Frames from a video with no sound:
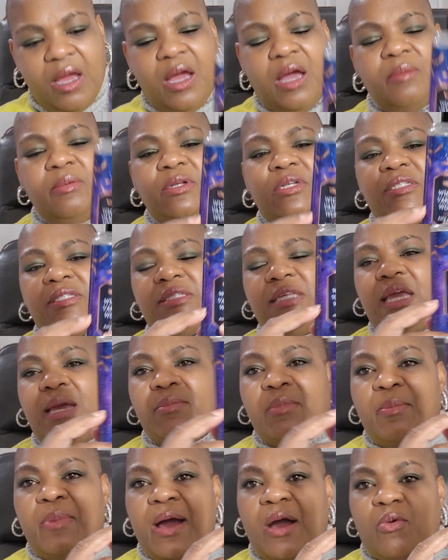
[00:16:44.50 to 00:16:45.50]
I'm going to say
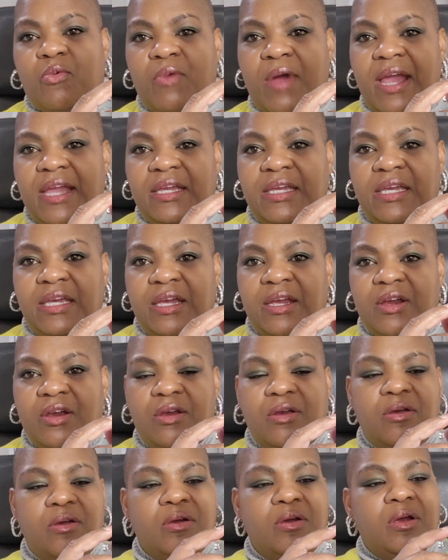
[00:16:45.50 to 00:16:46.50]
I'm about right
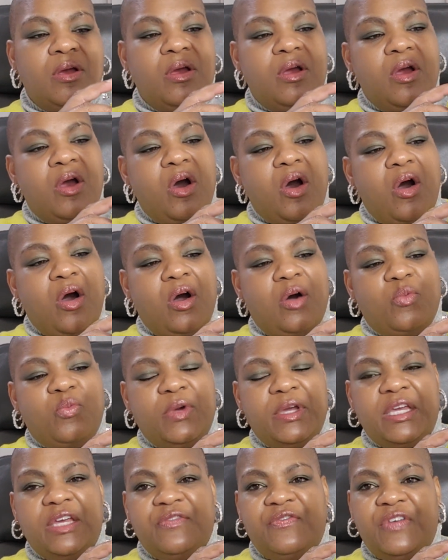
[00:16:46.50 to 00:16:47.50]
here on
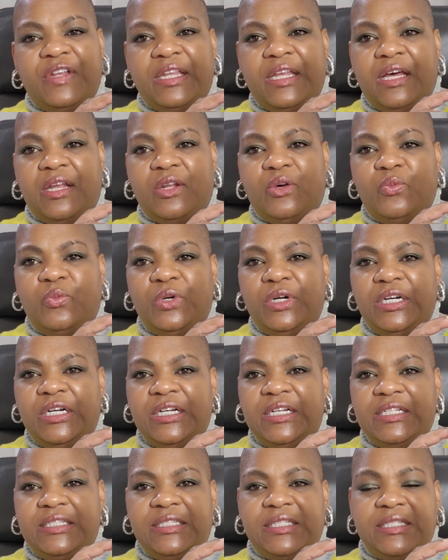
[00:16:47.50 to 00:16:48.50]
Wicked Vanilla Woods.